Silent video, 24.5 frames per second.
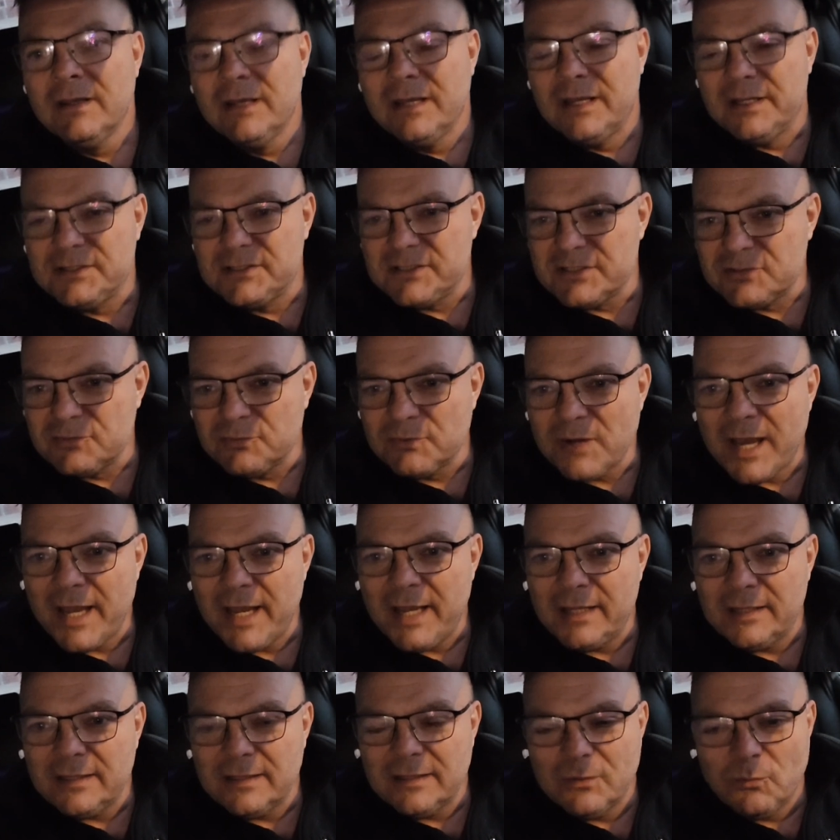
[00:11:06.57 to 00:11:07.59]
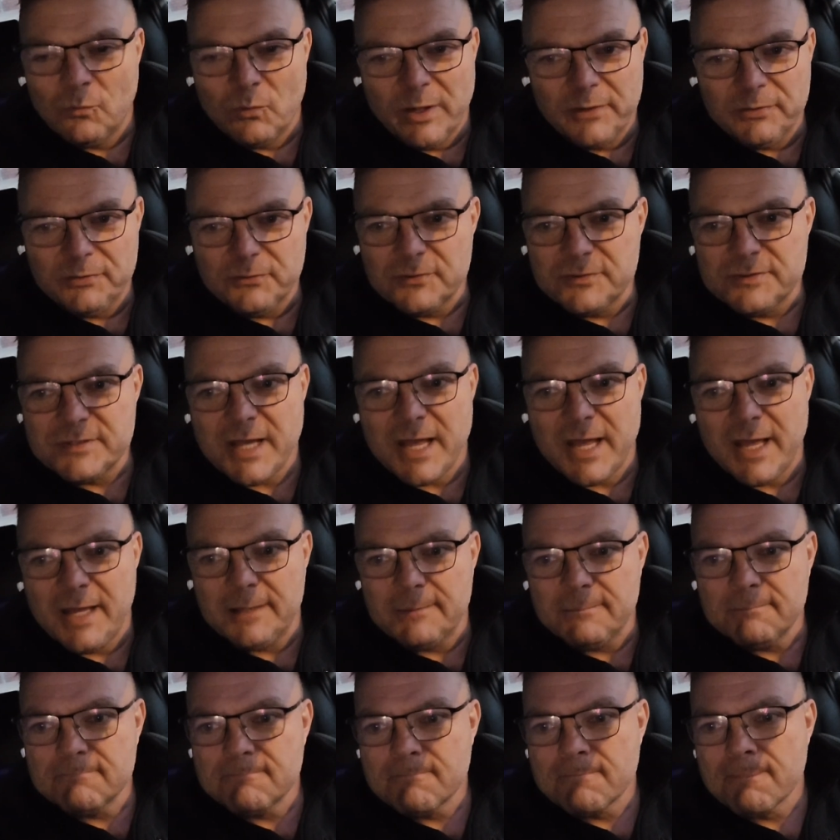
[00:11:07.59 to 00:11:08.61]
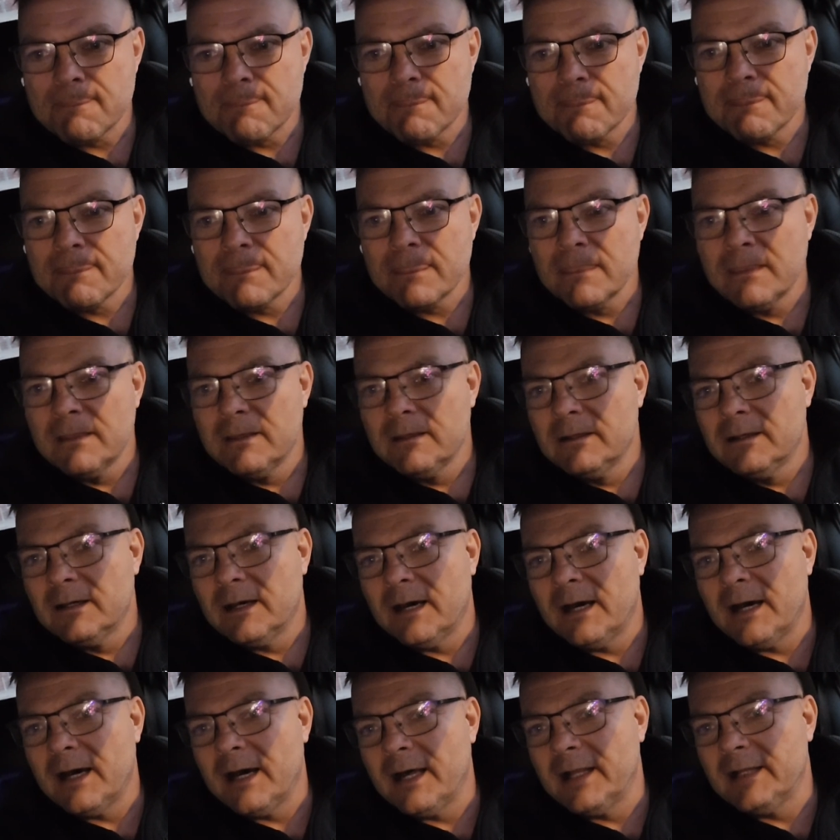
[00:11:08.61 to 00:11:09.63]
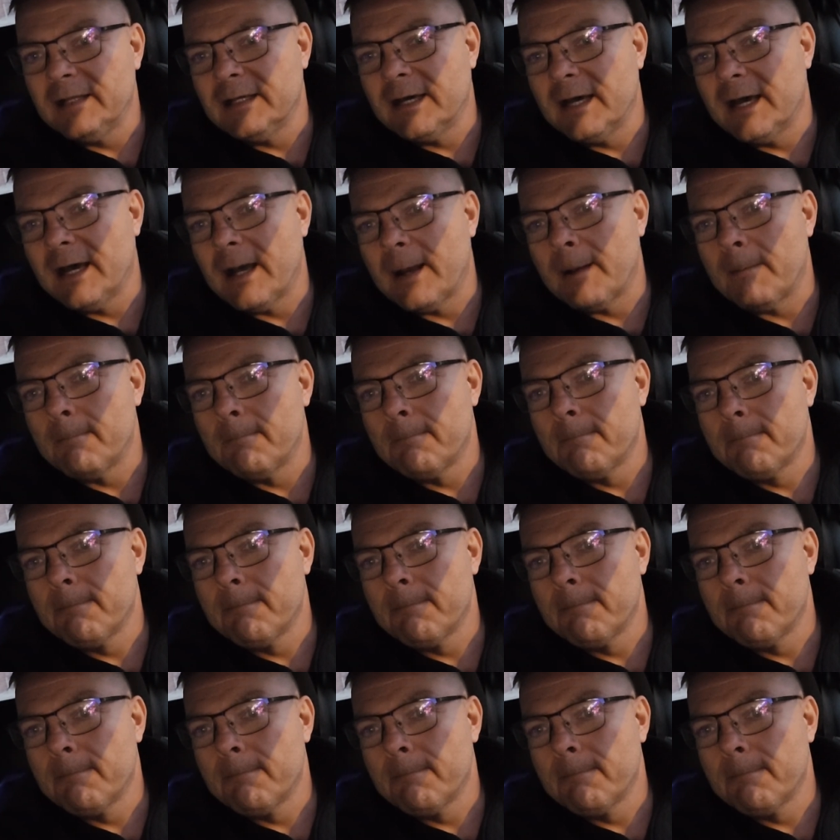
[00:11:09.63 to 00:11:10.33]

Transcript: and just write 1 through 10 on